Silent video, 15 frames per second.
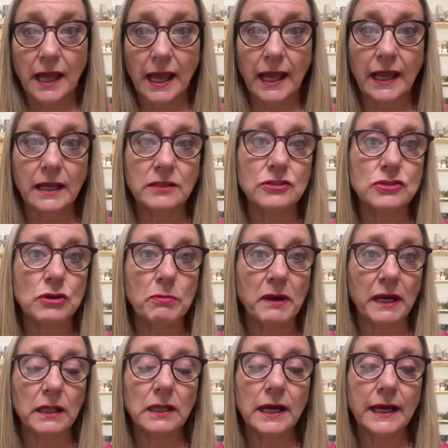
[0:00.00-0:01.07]
And so my
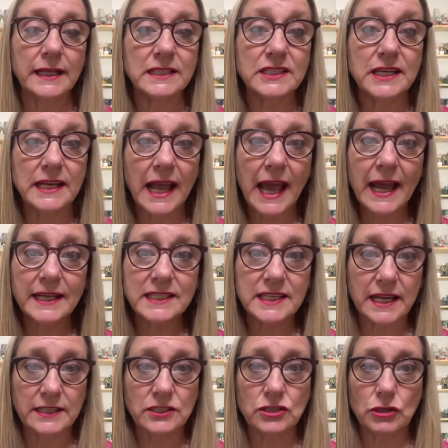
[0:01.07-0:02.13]
clients can
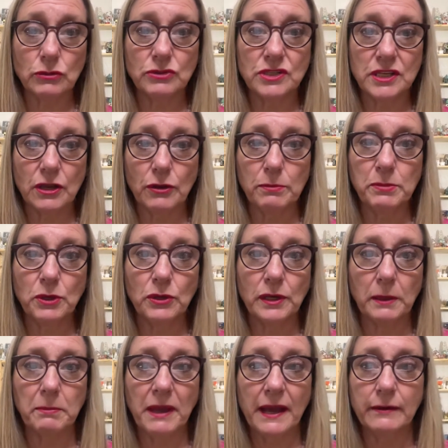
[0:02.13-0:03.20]
access those
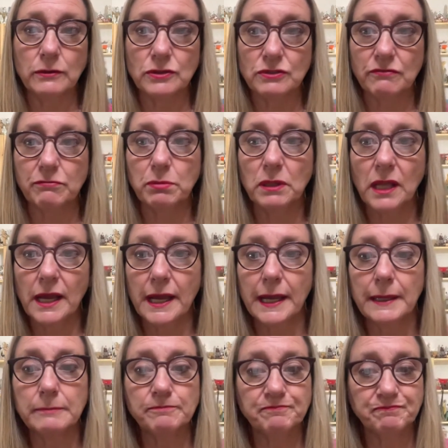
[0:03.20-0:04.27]
therapeutic powers of play.